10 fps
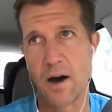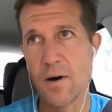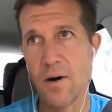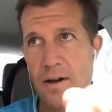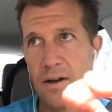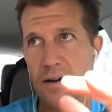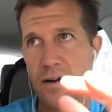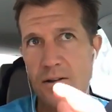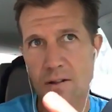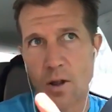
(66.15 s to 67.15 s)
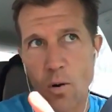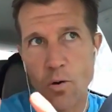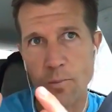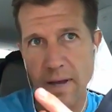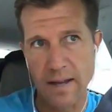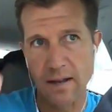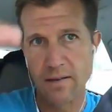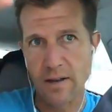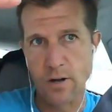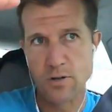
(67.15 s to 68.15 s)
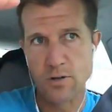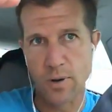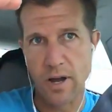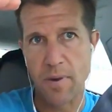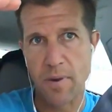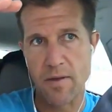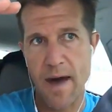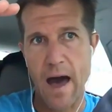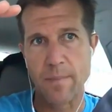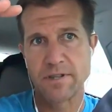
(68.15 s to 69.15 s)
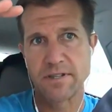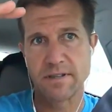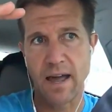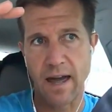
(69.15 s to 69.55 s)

Now, local meaning you know showing up on the maps